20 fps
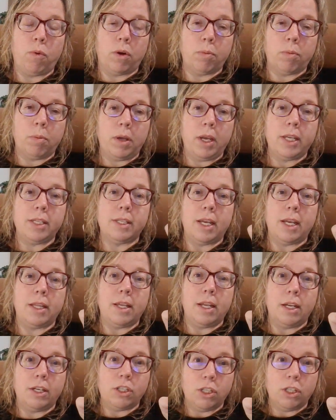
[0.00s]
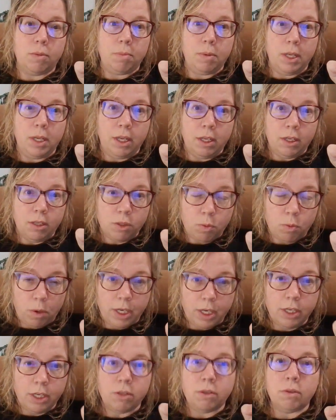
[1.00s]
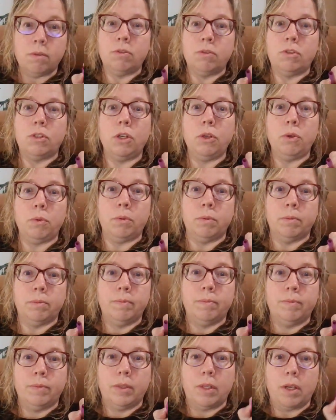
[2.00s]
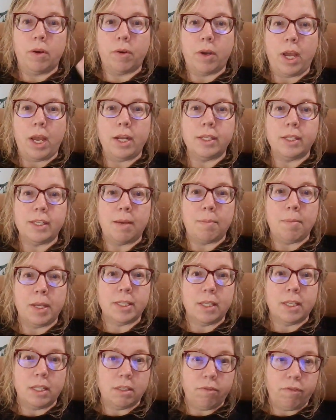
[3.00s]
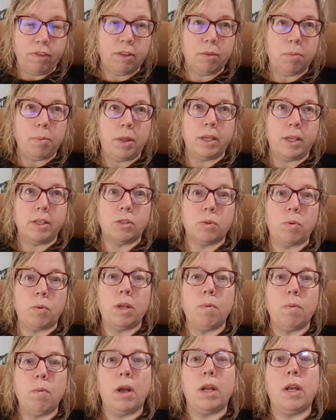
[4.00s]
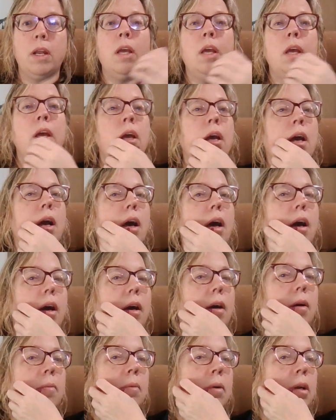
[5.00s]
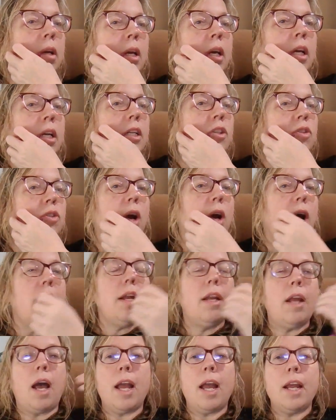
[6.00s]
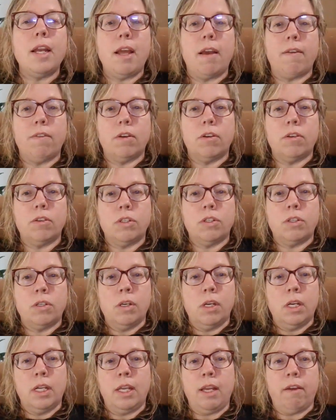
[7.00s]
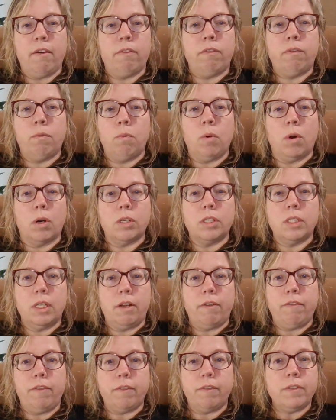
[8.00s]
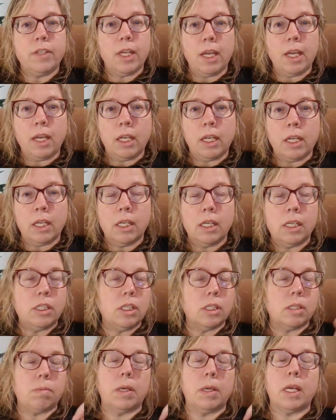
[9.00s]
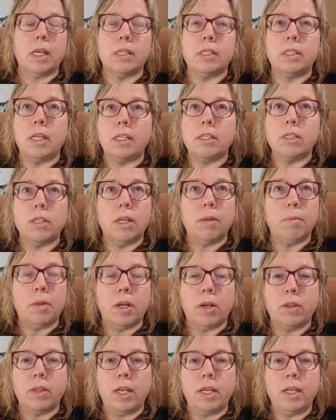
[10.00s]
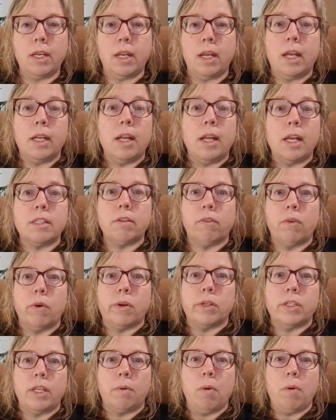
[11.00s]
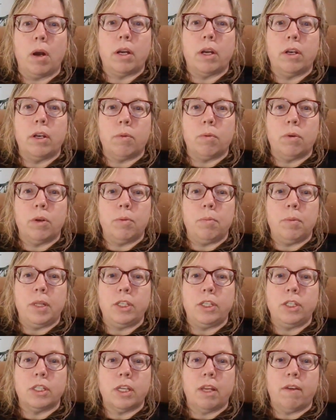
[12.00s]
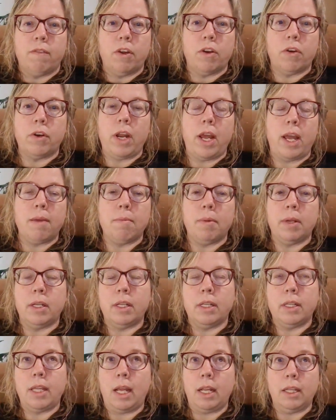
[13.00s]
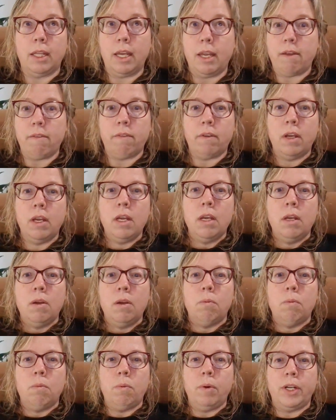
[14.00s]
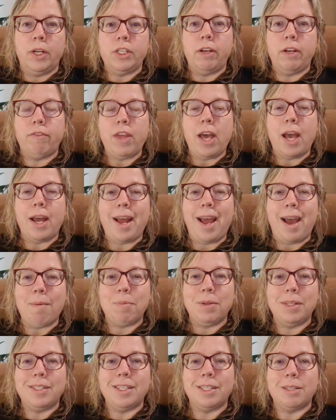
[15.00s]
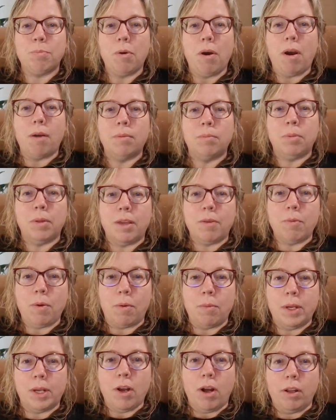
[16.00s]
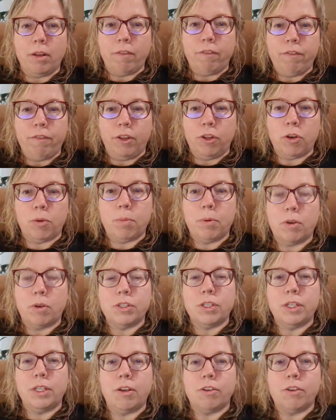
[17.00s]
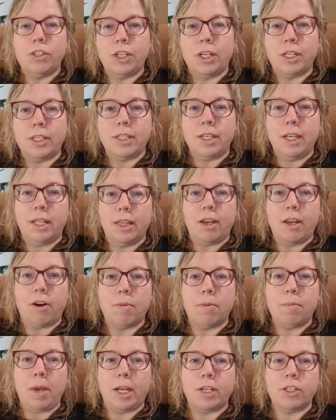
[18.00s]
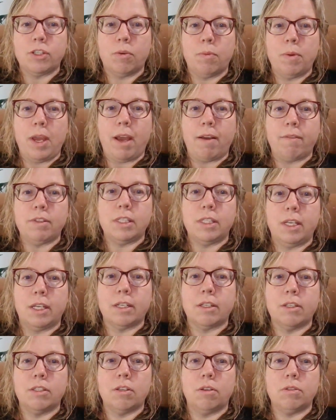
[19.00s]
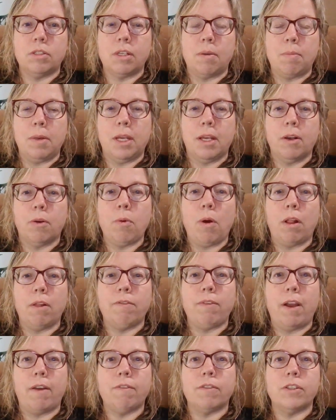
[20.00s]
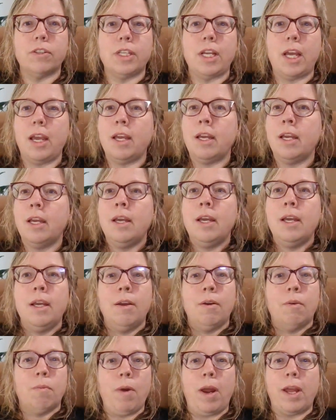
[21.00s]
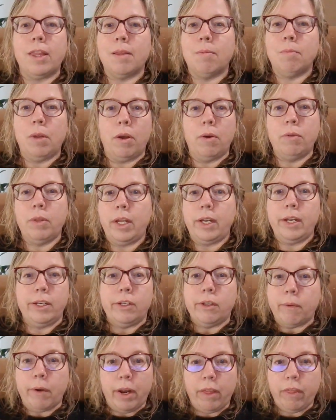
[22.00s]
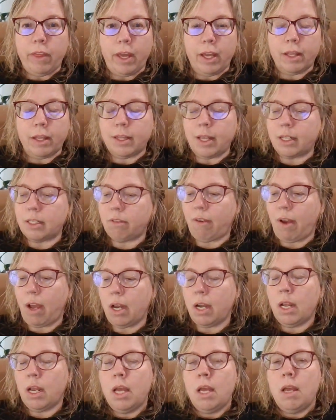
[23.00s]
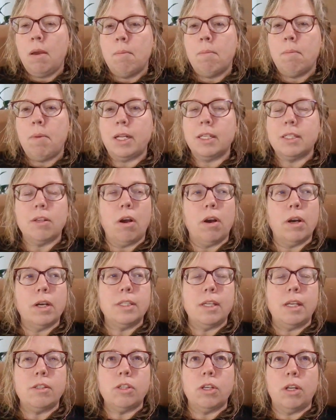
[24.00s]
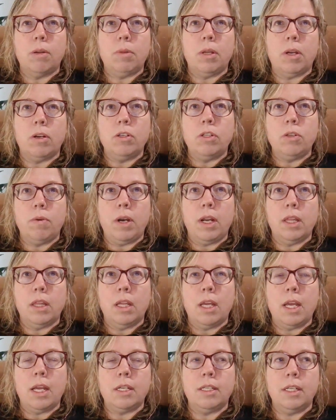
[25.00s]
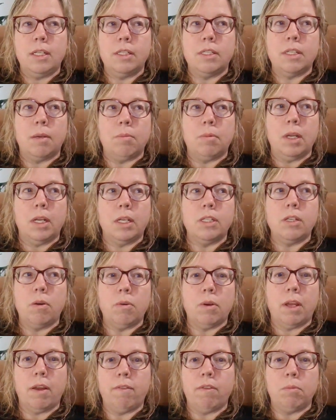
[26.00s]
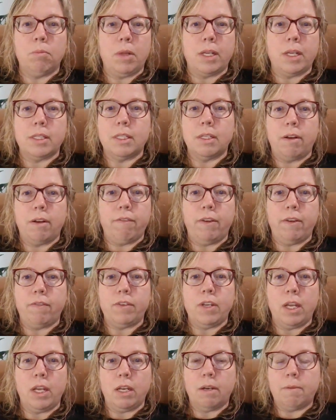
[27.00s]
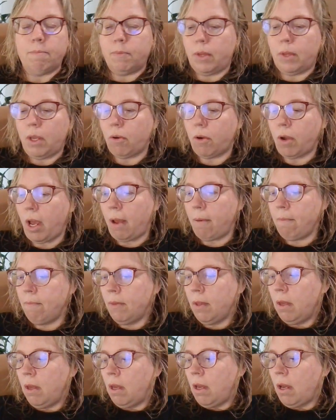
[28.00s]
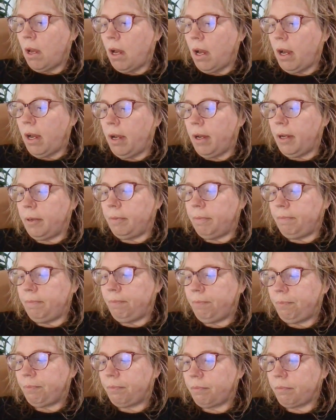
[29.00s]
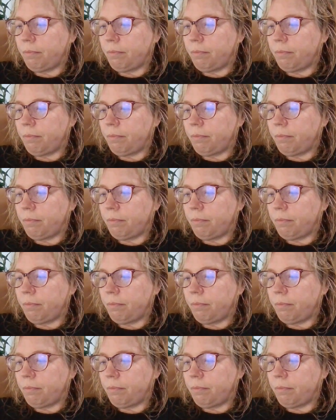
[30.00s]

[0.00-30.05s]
fourth place, and then it should be 22. Okay, does that make sense? Fifth place, 21. Um, I never give worse than a 15 just because they stood up there and they did it. Unless, of course, they walk into the room and they just give you your name and they leave. Which, if that happens, it's probably what we call a filler person. They're just in there to make sure we have 6 so somebody could qualify for state. Rank them low. They didn't do anything. That's fine. But as long as they stood up there and did something, don't give them less than a 15. Okay. Um,